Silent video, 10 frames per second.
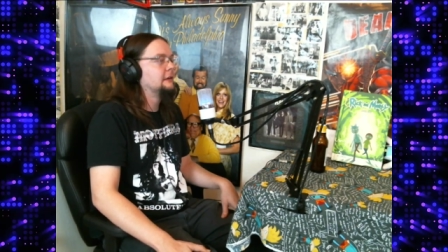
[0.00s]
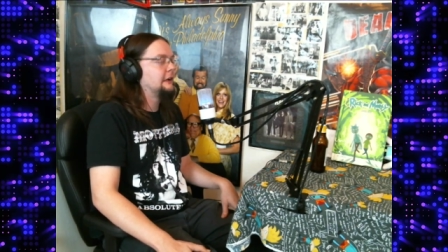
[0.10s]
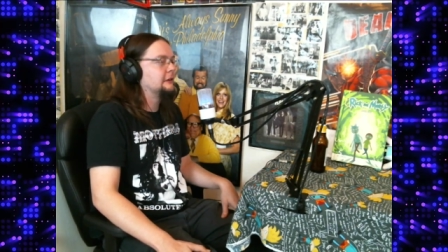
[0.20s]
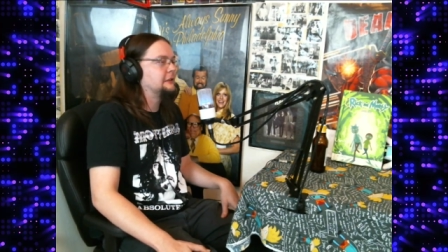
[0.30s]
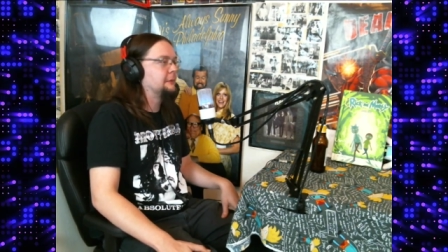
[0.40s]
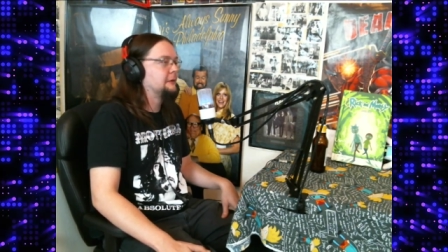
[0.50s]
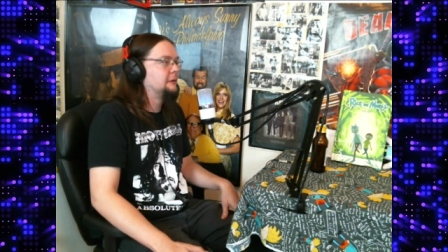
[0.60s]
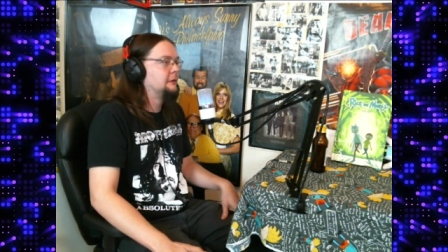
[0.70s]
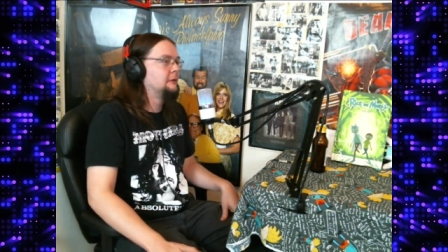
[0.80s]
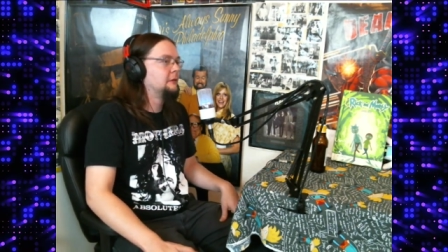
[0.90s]
Like your
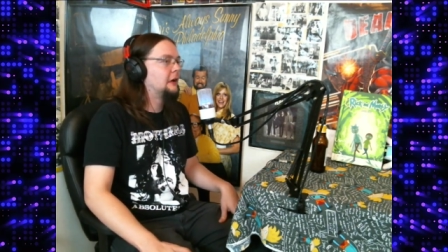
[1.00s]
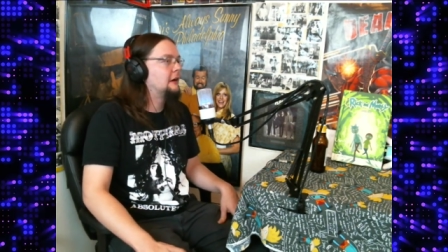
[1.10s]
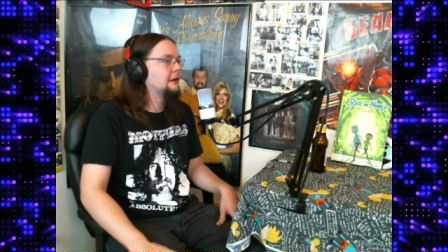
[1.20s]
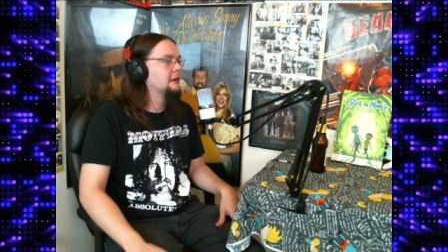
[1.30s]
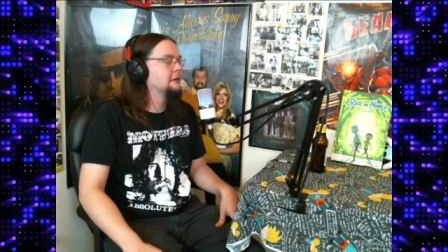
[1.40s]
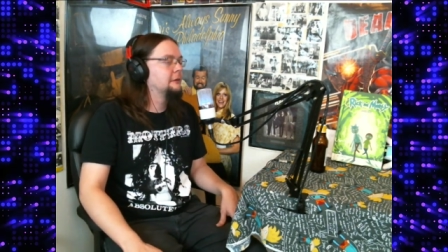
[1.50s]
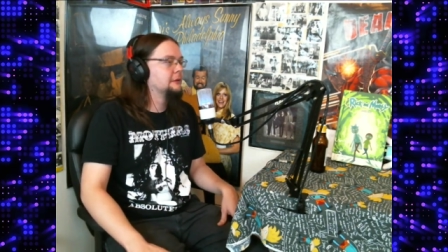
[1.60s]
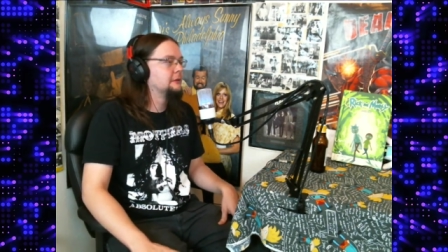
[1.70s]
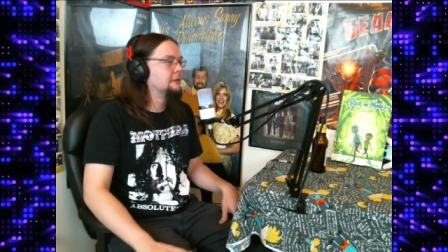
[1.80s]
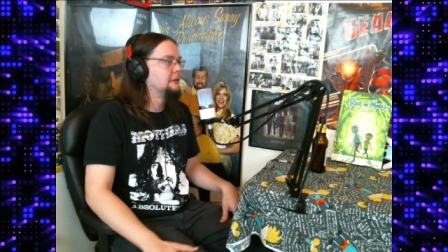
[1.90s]
typical lager, your
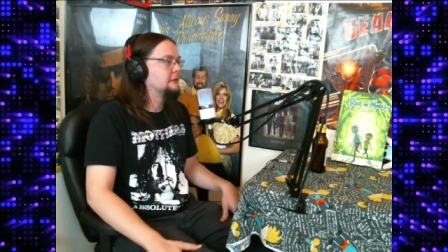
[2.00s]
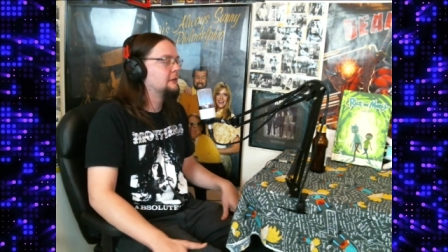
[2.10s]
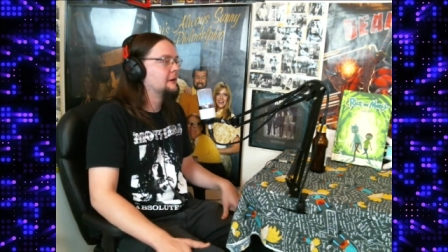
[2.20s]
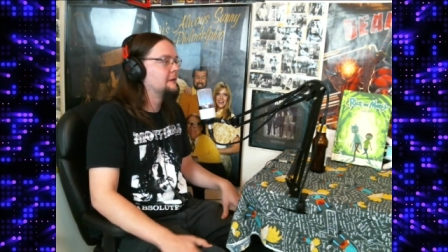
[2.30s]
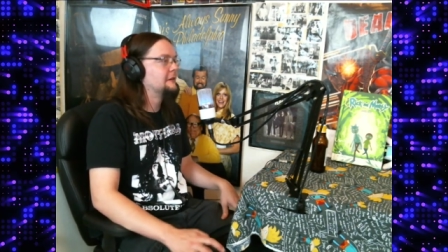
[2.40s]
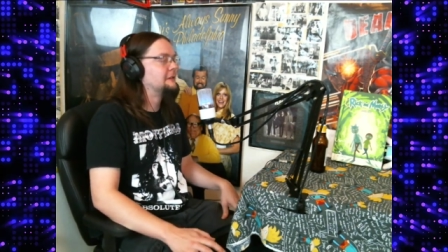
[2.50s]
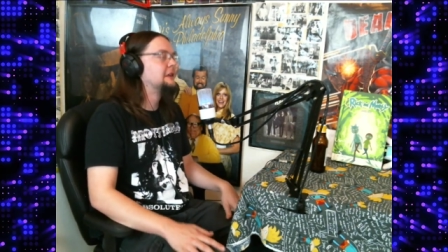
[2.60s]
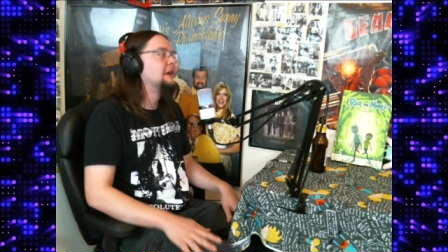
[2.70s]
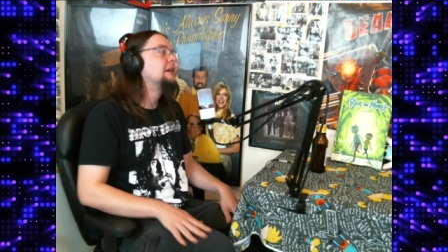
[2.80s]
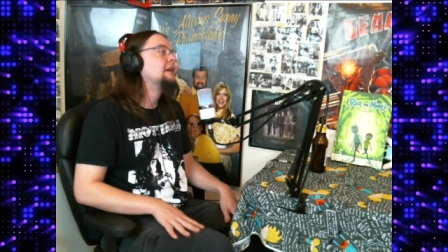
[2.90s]
typical Coronas,
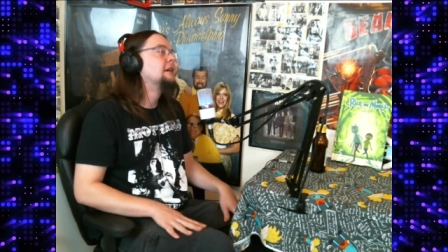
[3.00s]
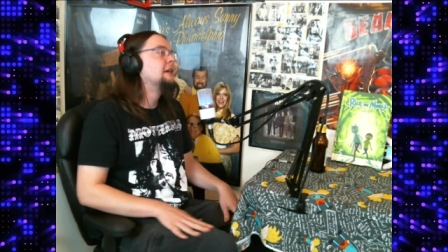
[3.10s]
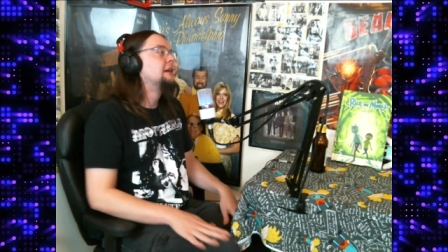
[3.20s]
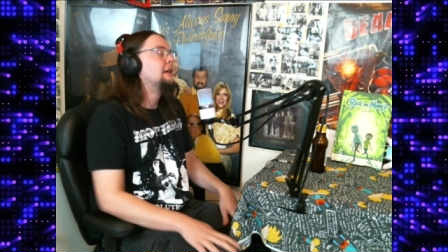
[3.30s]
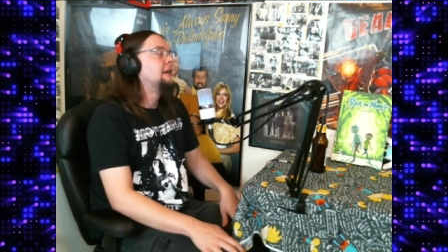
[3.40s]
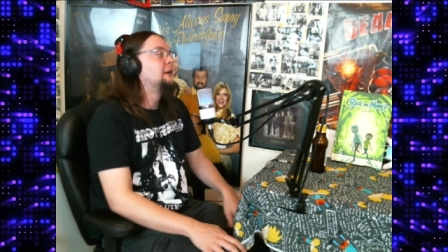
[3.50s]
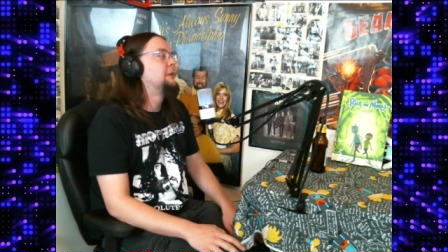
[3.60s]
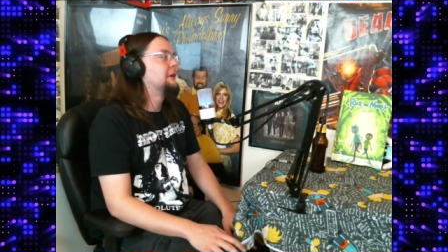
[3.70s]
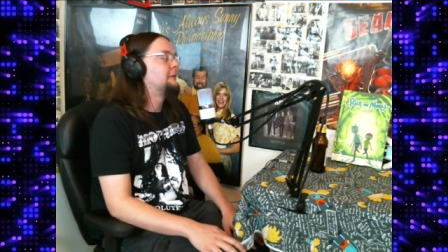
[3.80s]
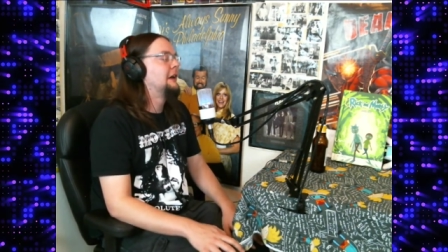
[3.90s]

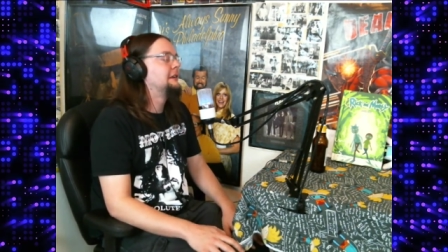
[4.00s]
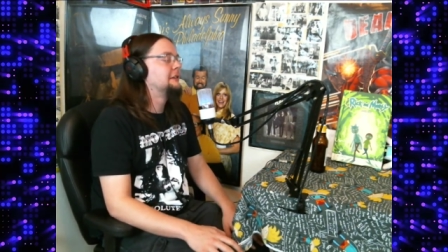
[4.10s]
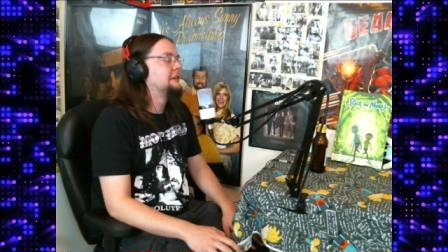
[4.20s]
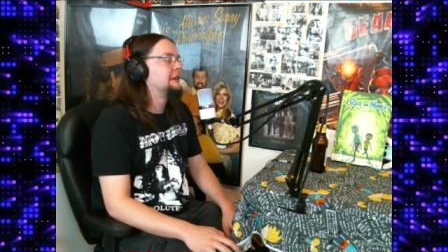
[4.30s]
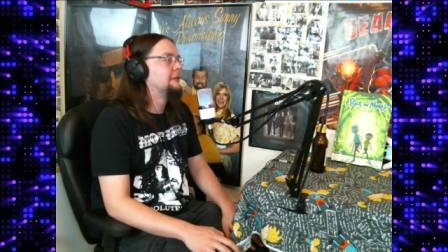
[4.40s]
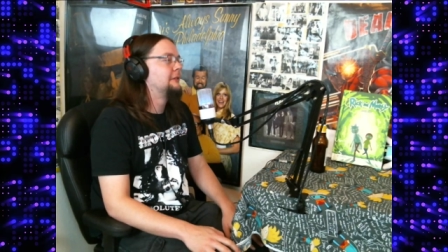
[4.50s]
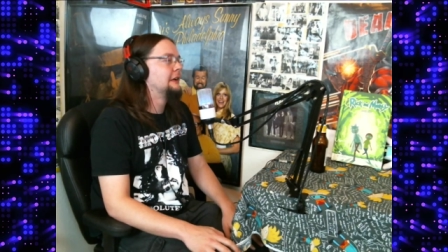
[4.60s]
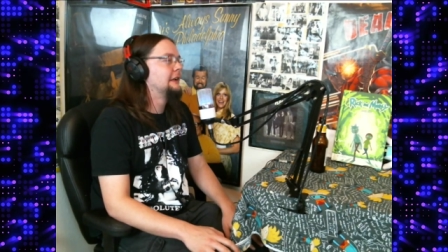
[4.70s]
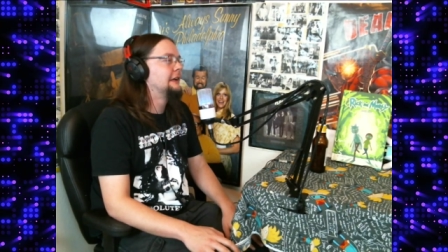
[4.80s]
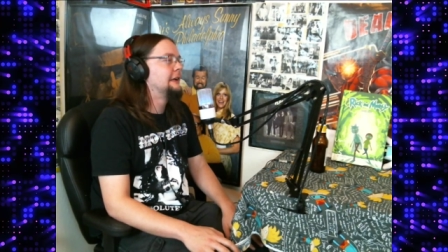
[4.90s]
Budweiser, stuff
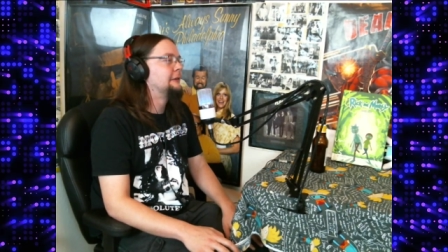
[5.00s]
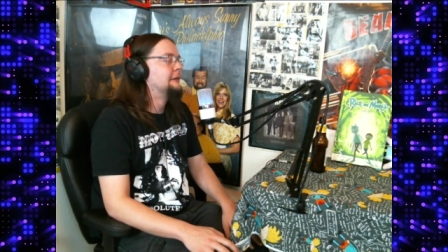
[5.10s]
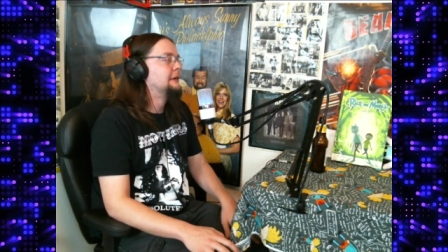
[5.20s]
like that.